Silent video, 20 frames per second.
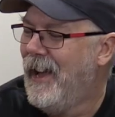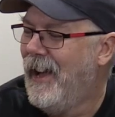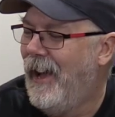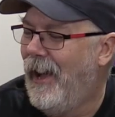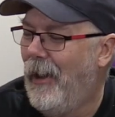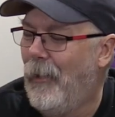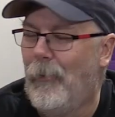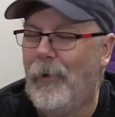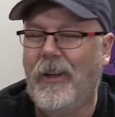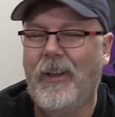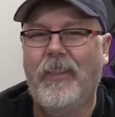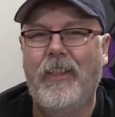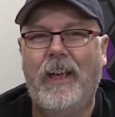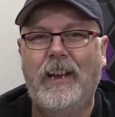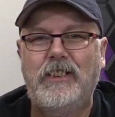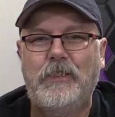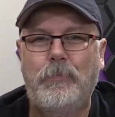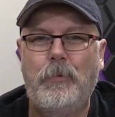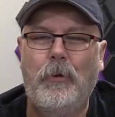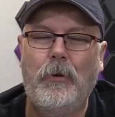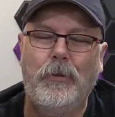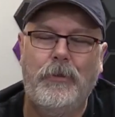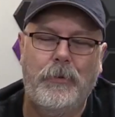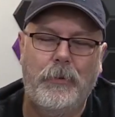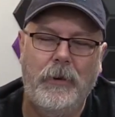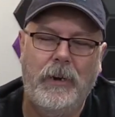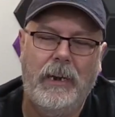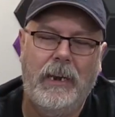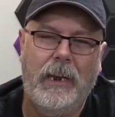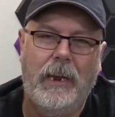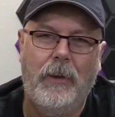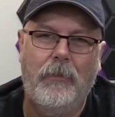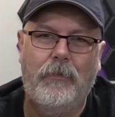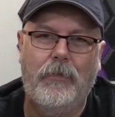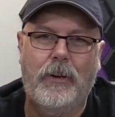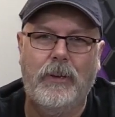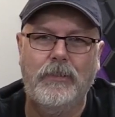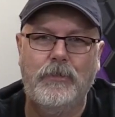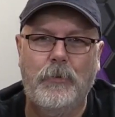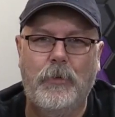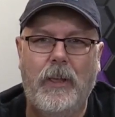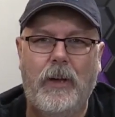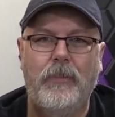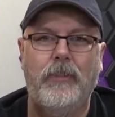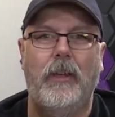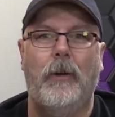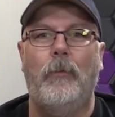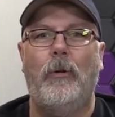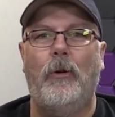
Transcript: I want to thank Spool 3D because without them,